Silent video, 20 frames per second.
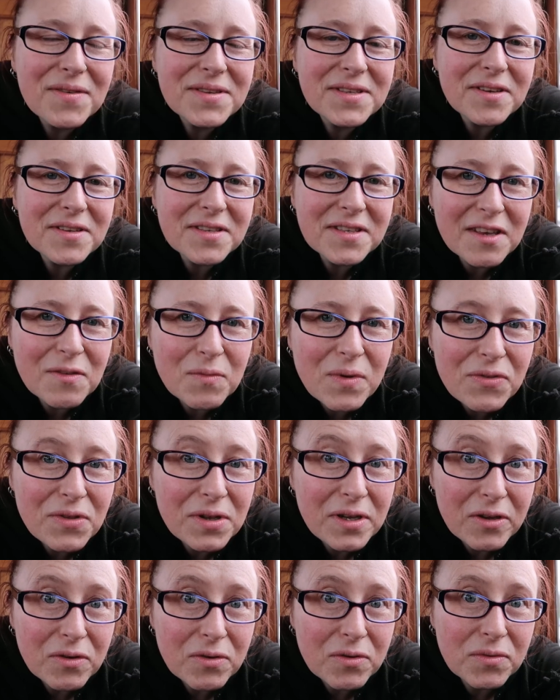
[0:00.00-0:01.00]
I was asking
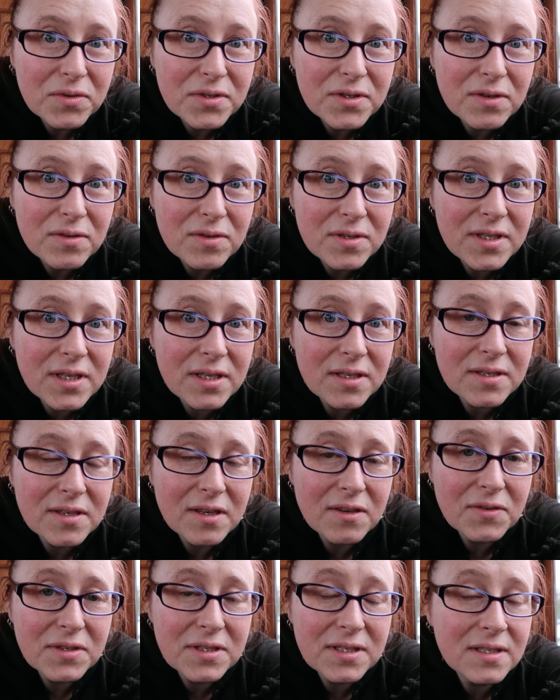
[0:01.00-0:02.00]
whether locals use this
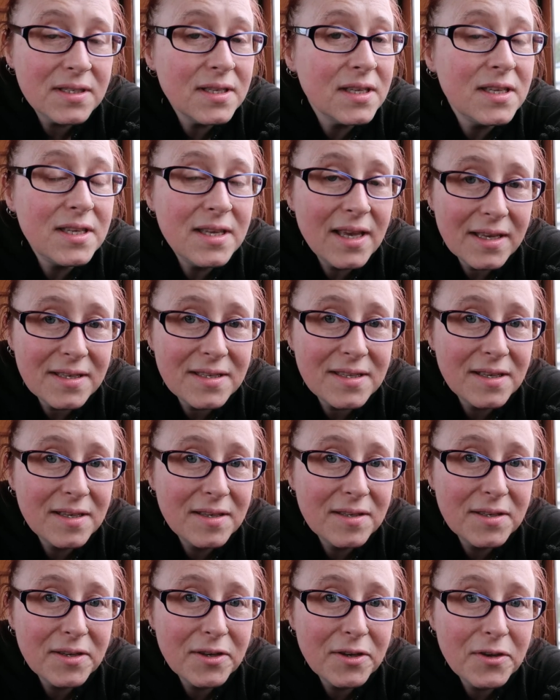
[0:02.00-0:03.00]
service, and he said, yes,
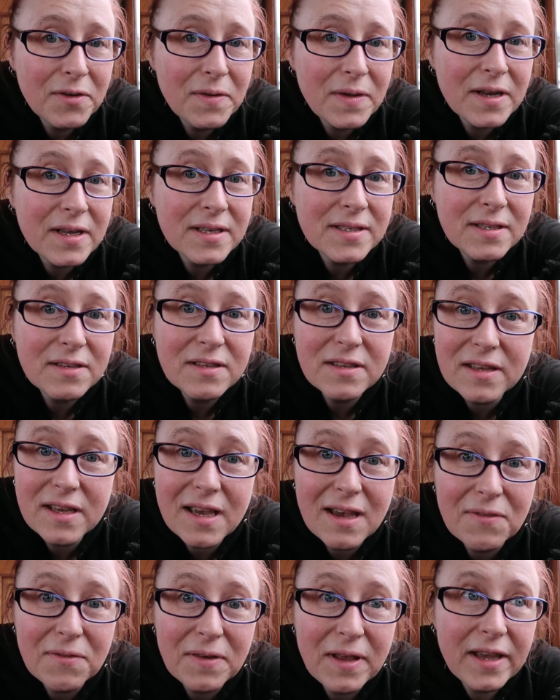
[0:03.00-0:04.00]
they do. And I said, do they
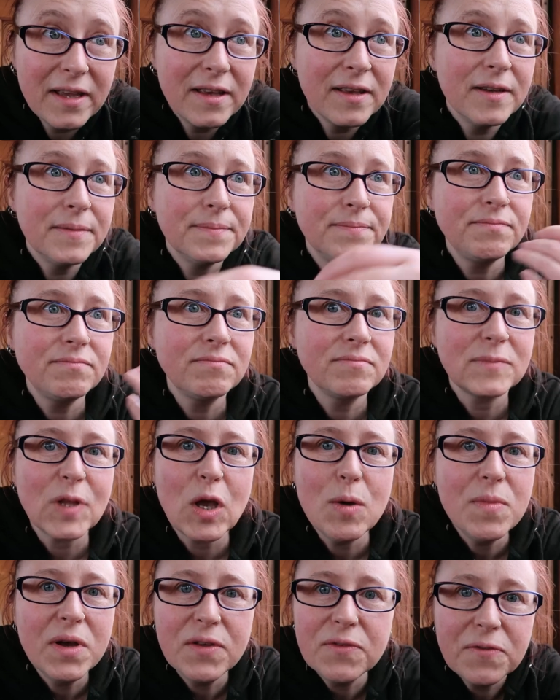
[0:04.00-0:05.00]
have like a
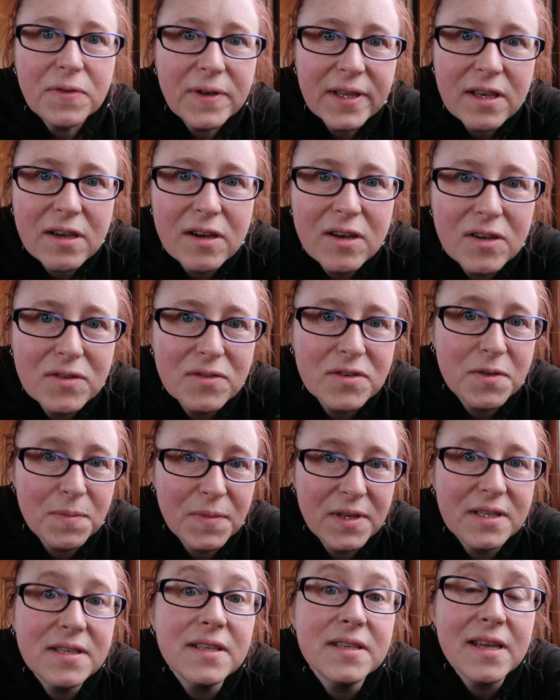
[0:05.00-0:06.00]
monthly card or
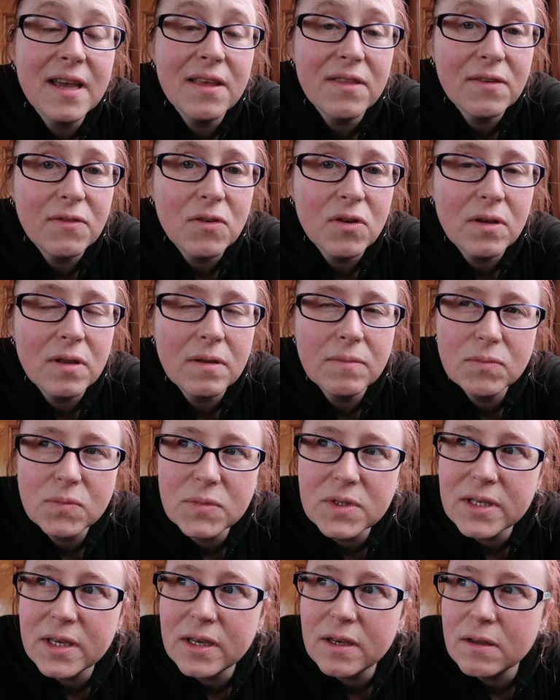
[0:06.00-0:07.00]
something? He said, yeah, they've got,
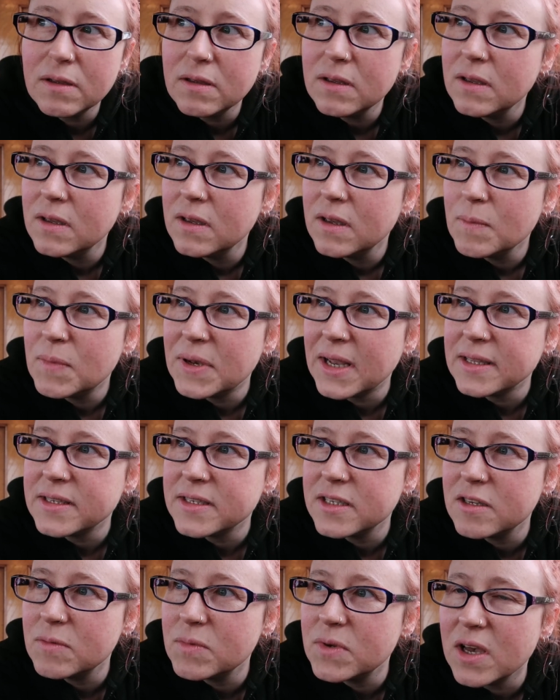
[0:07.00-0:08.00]
is it a
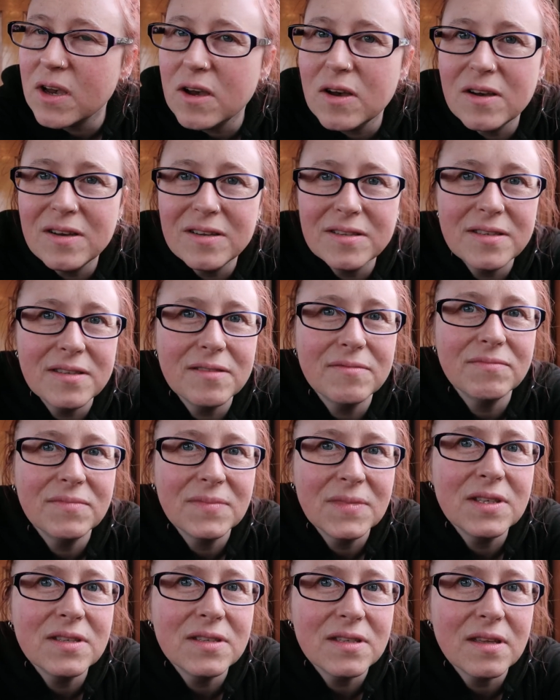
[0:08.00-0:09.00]
platinum card?
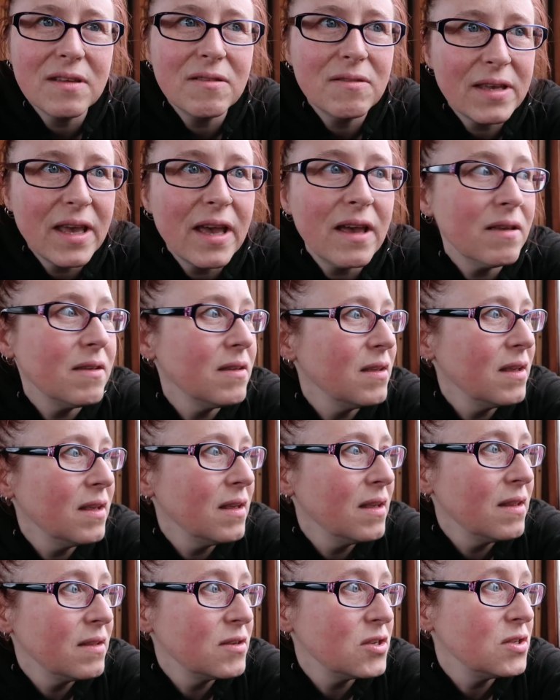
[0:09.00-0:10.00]
So yeah,
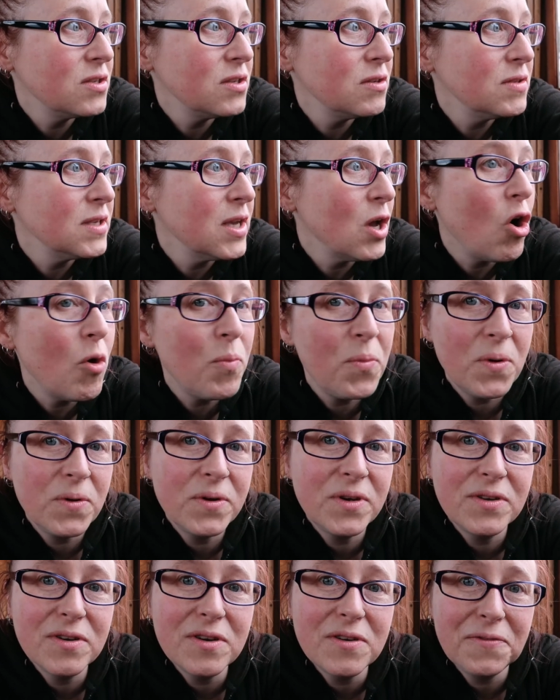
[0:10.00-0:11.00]
just use it, hop
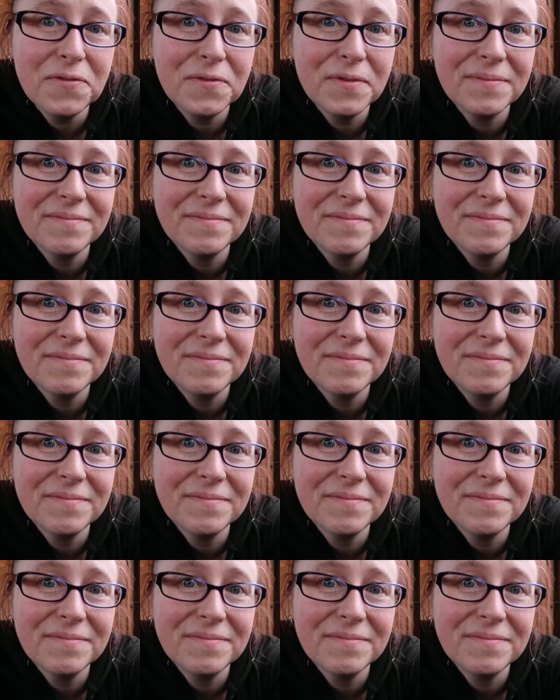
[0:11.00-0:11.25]
on and off.